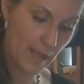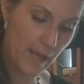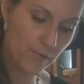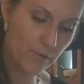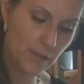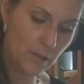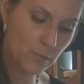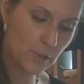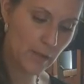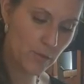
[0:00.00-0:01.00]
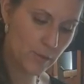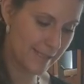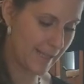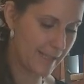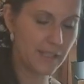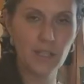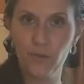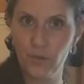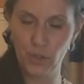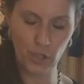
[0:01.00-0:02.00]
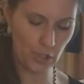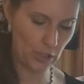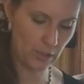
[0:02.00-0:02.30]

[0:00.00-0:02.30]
Everything will give you a slightly different look.